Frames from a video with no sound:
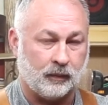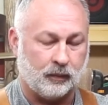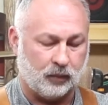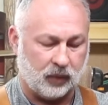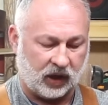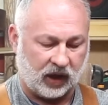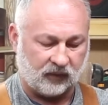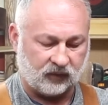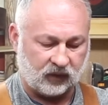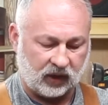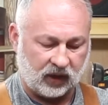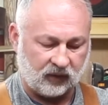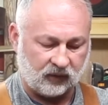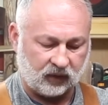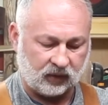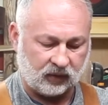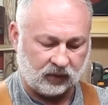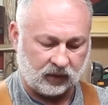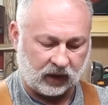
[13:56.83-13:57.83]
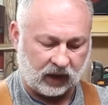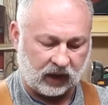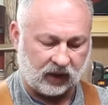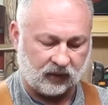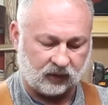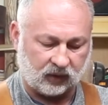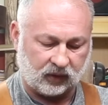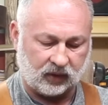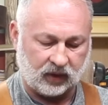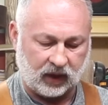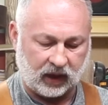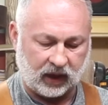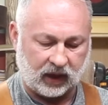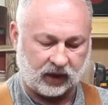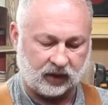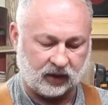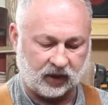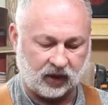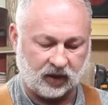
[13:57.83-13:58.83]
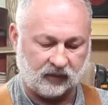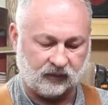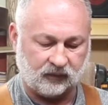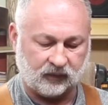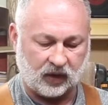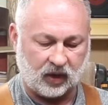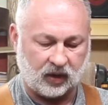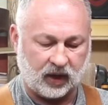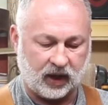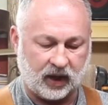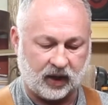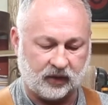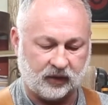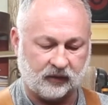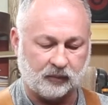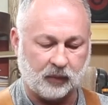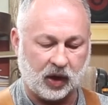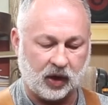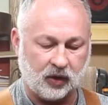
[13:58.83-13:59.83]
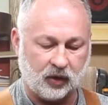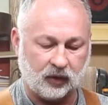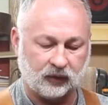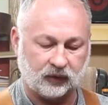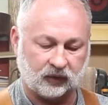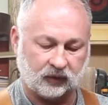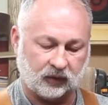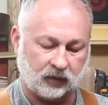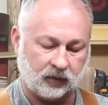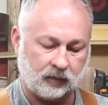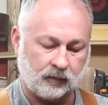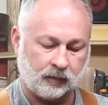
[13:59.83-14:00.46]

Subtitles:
But I've never ever had a gun fall out of my holster.